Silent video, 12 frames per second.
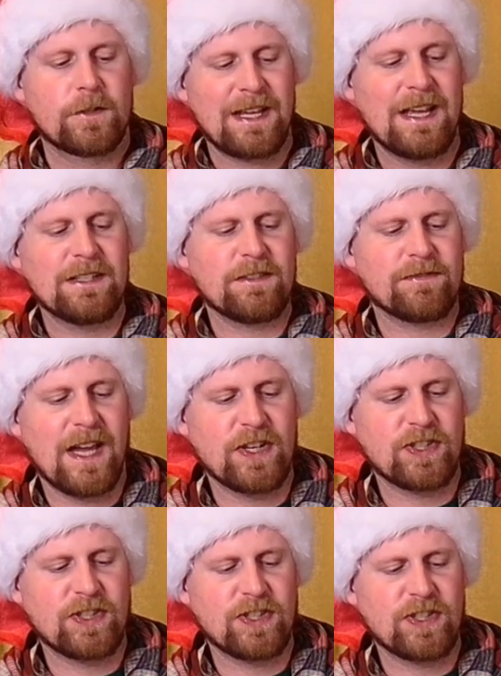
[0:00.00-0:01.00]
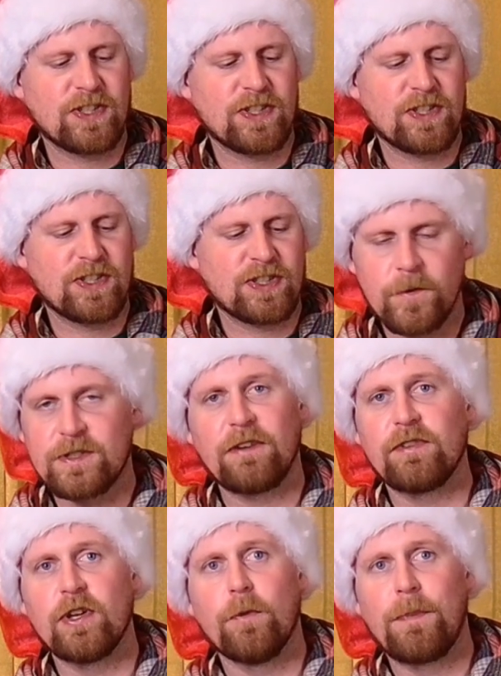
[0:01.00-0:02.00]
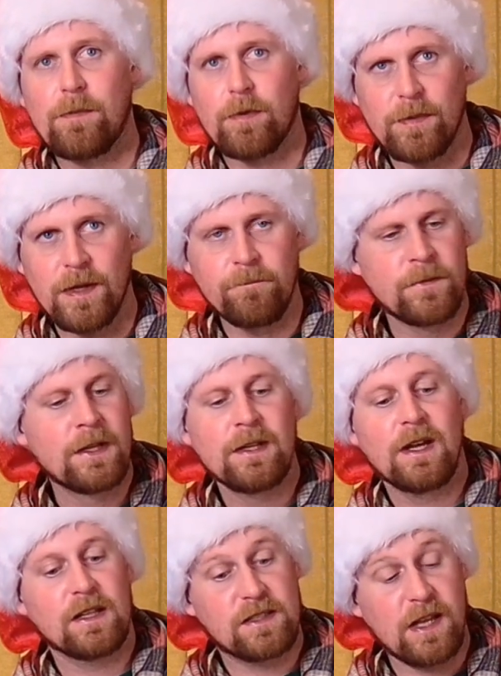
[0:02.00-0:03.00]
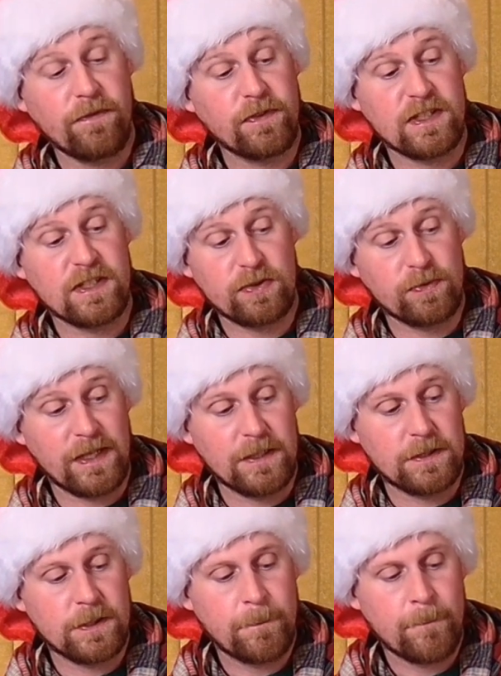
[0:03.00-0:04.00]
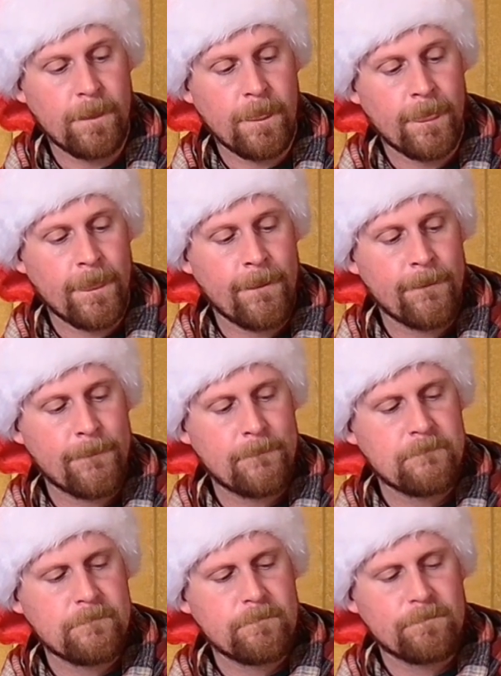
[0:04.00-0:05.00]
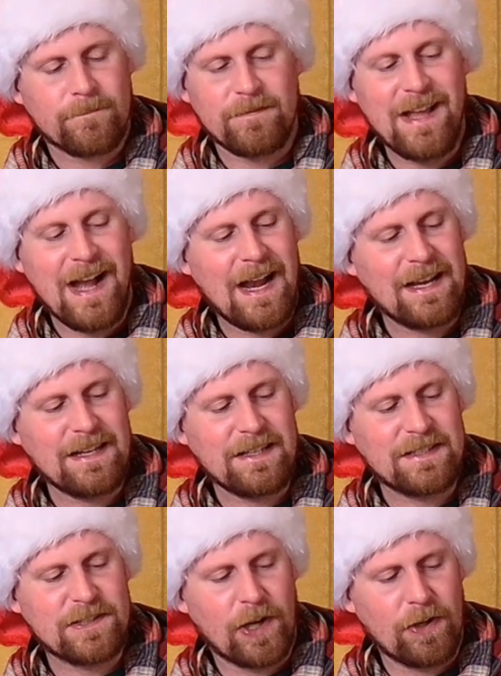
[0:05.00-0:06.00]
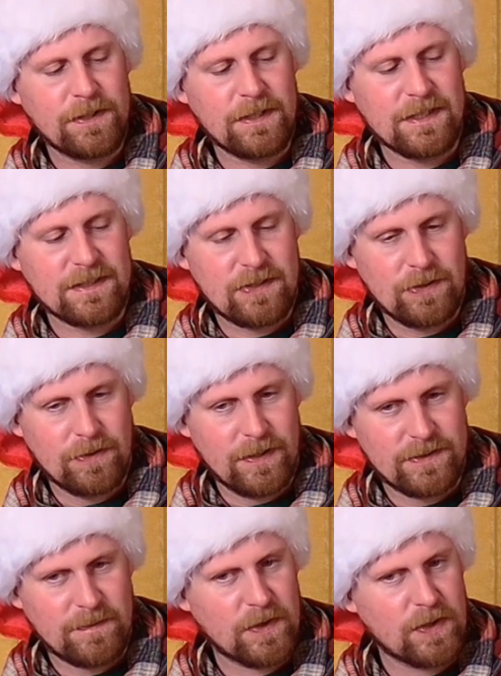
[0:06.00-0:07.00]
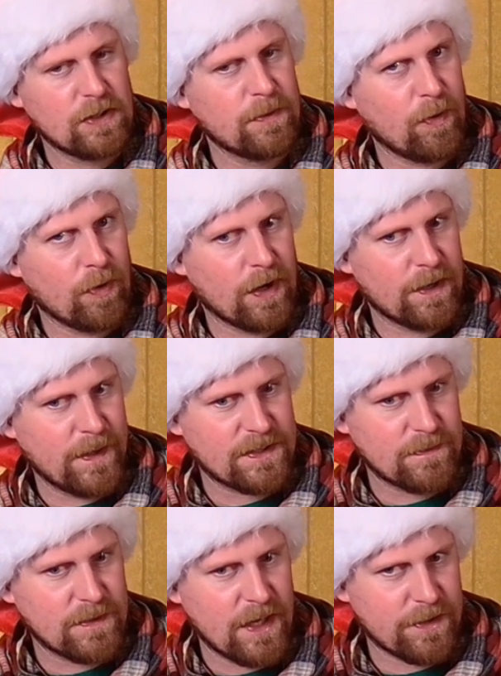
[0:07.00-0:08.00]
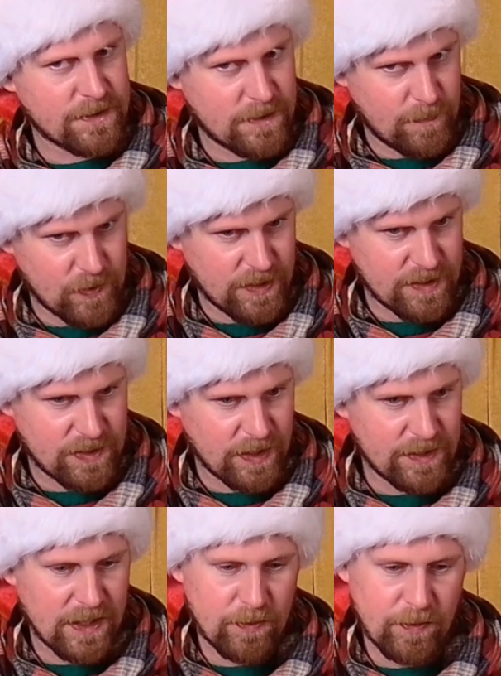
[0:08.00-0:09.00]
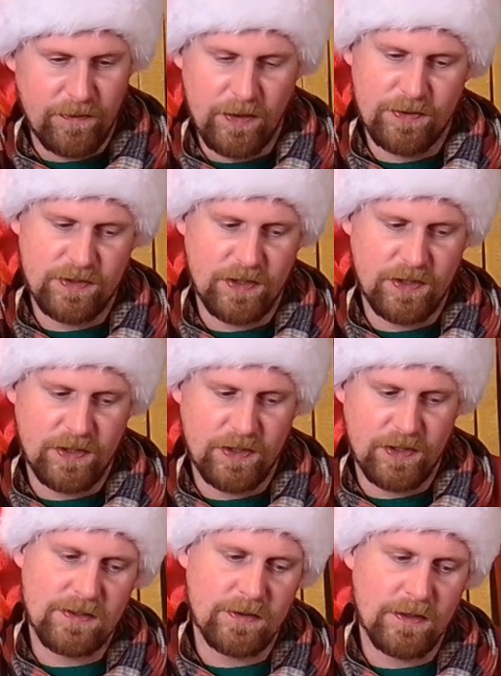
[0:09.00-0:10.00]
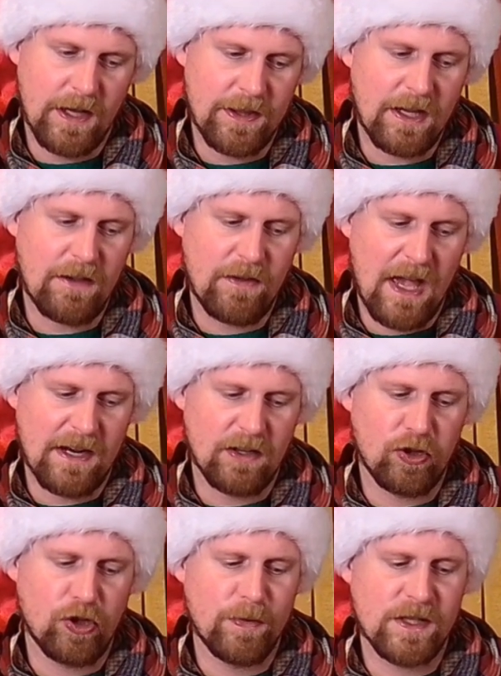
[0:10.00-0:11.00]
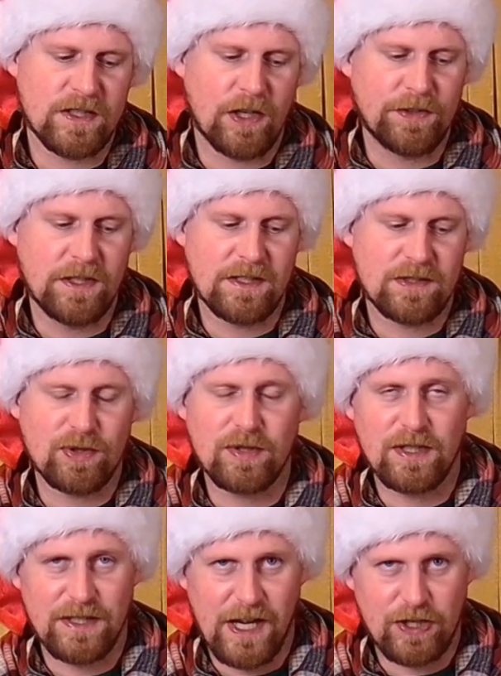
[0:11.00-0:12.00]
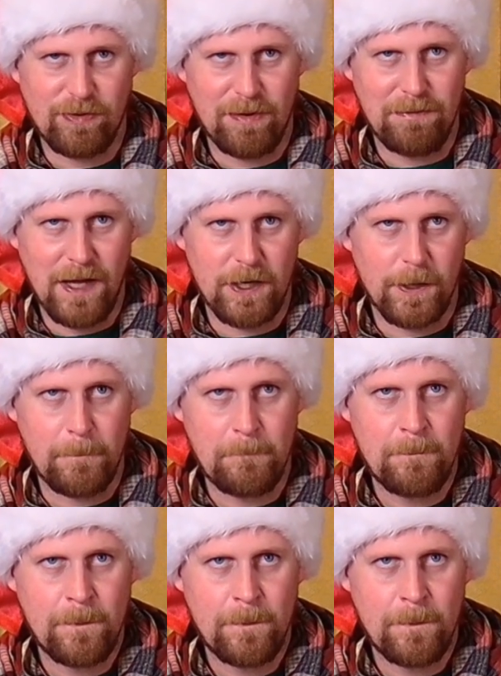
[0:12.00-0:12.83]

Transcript: a hint of ketchup in it. There's definitely no peppermint. It's definitely sweet. Not any saltiness to it. So I'm a little bit worried about some of the others, especially the sardine with no saltiness to it. I think if it had a little bit of saltiness to it, it'd actually be better.